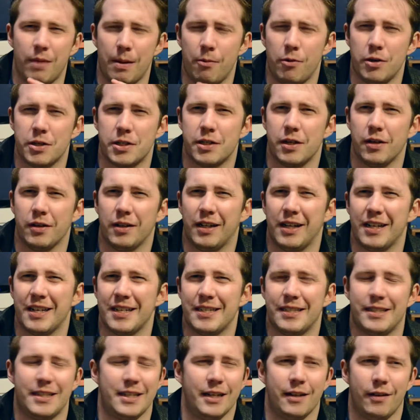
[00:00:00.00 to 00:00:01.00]
just don't get to
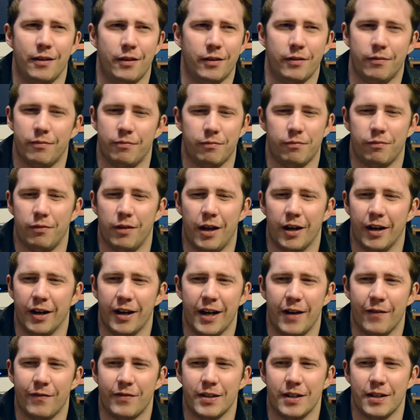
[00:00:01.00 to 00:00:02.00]
see him long
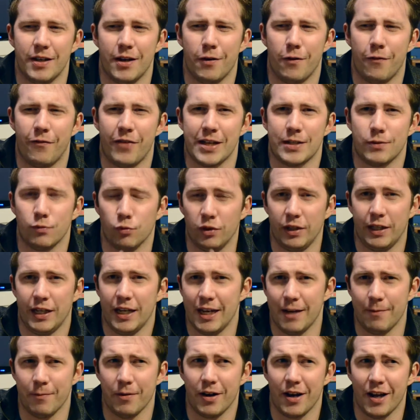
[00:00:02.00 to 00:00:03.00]
enough to know if that's really
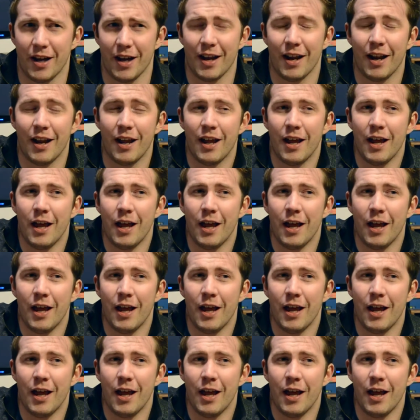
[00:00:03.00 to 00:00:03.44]
him or not.